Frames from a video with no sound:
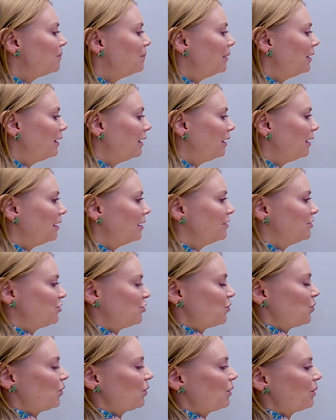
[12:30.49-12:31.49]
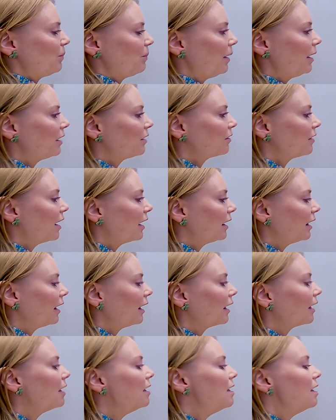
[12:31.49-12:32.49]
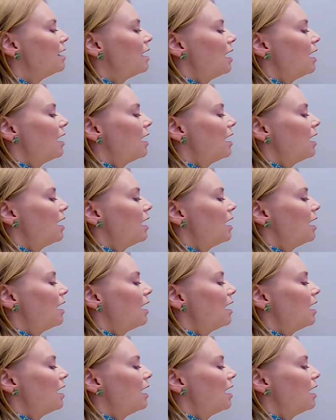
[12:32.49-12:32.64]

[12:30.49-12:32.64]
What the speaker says: the beach or bike riding,